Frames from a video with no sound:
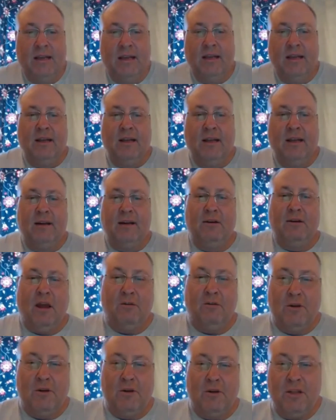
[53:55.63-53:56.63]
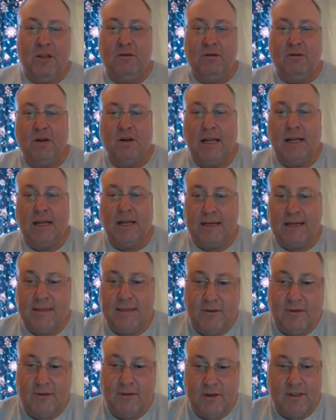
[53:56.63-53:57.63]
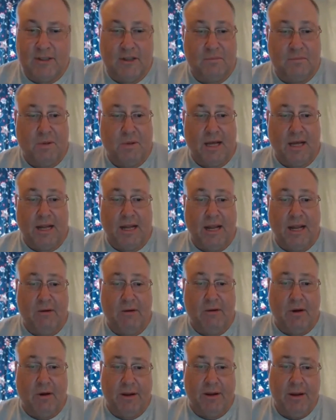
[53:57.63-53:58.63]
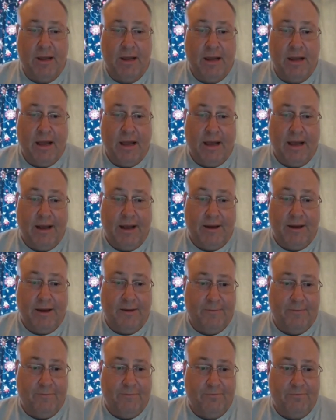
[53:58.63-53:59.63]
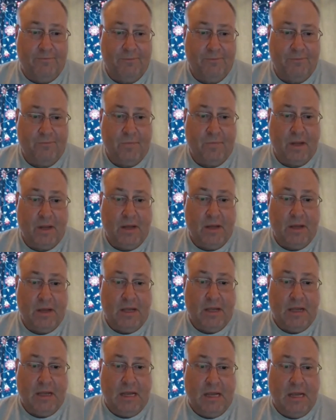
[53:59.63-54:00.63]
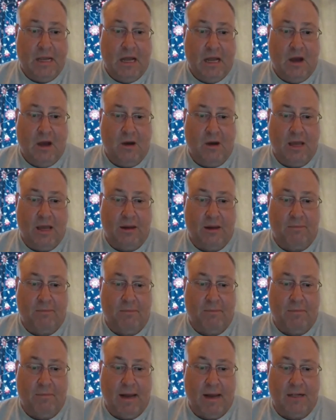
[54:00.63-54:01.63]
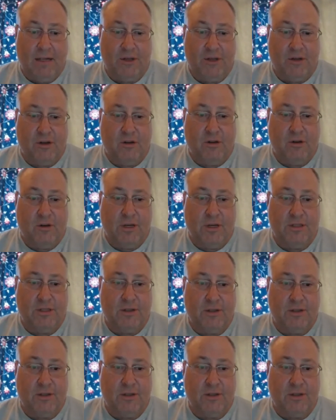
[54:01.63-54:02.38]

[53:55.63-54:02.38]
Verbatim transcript: I wish they were Calaxian crystals. But anyway, mm -hmm. um, okay, magical crystals.